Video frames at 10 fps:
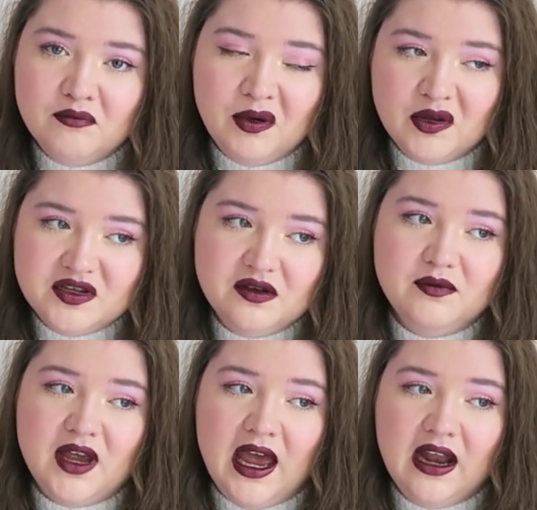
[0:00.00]

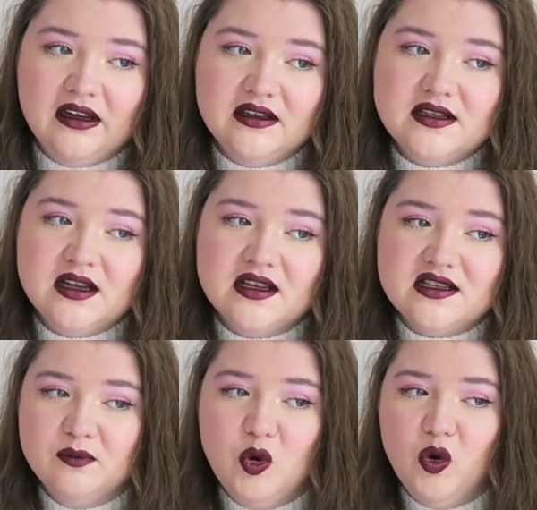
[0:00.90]
bottom and a
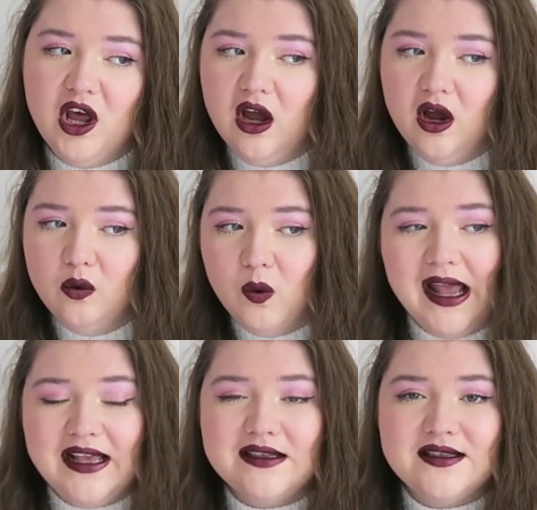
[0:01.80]
smaller
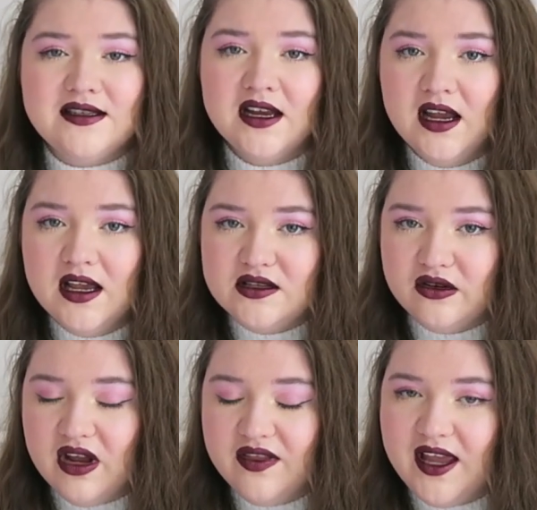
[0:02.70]
waist
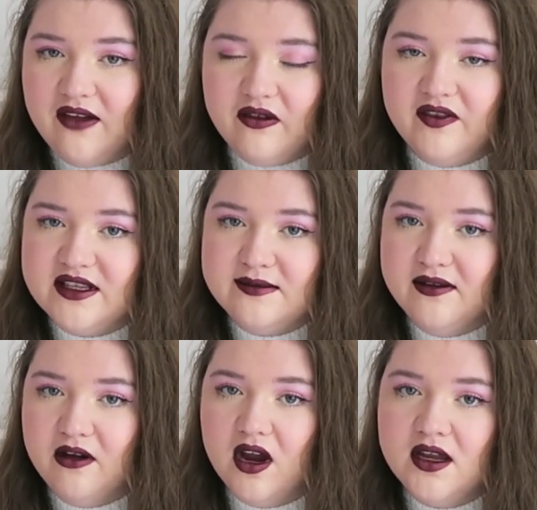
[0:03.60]
so nothing ever fits me
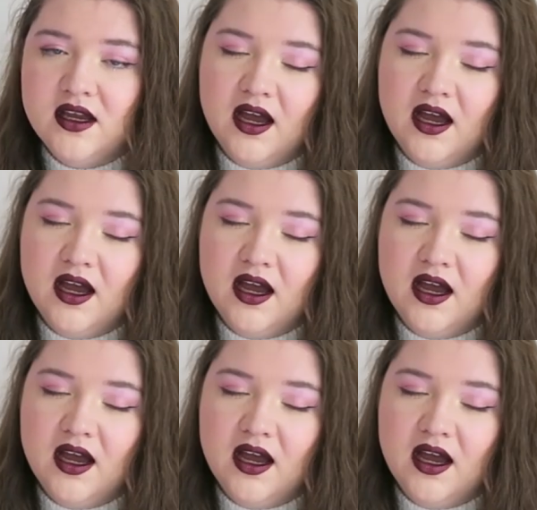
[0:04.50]
right.